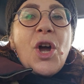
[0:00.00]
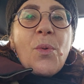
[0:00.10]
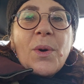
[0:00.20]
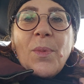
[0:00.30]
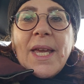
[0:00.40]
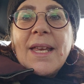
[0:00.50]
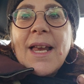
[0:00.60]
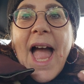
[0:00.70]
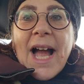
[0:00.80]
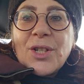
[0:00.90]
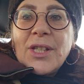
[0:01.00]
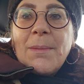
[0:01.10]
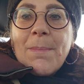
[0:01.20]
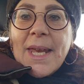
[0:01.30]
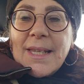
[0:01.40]
when we can
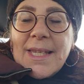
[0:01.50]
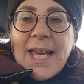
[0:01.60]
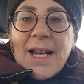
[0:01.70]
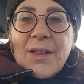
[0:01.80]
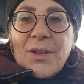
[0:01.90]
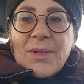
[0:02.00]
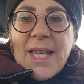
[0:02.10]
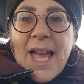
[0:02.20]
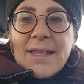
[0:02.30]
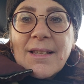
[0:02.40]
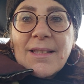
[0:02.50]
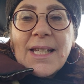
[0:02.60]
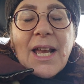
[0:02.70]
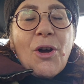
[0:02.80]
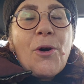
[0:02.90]
actually meditate on those candles,
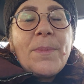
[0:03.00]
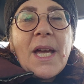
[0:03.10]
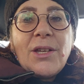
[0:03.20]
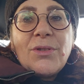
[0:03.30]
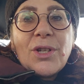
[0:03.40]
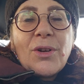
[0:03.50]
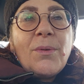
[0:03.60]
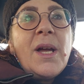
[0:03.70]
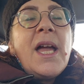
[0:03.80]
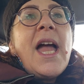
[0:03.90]
and I hope that you do,